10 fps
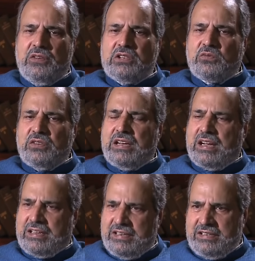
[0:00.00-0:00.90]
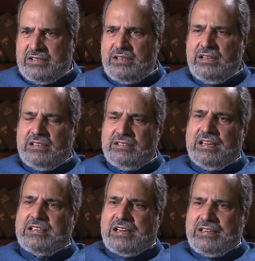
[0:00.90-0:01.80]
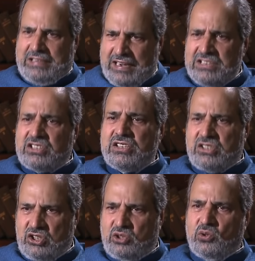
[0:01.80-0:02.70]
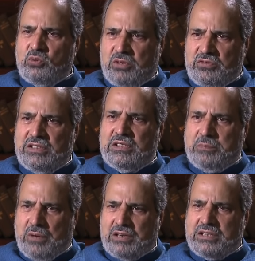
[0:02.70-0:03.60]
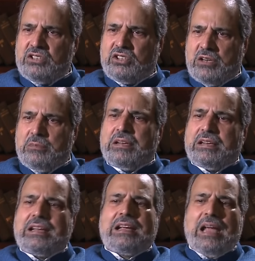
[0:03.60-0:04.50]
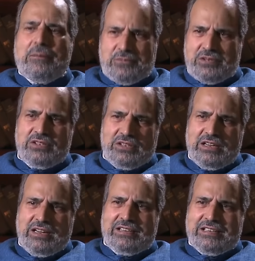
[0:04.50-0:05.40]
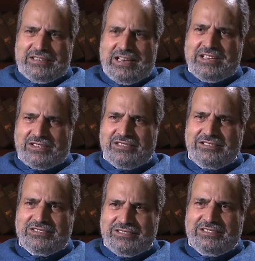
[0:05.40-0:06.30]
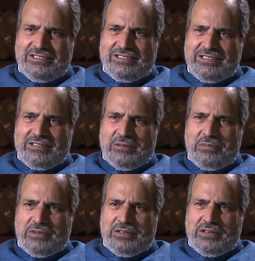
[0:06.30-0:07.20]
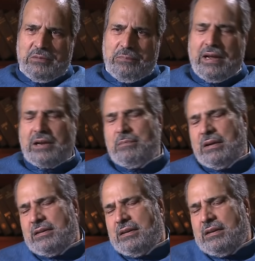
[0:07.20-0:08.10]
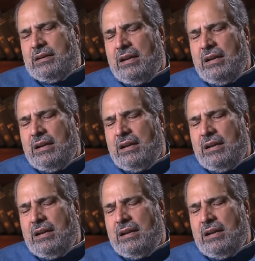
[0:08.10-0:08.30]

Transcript: which we agreed that contentious issues between the parties shall be kept at a desk the, on a back burner.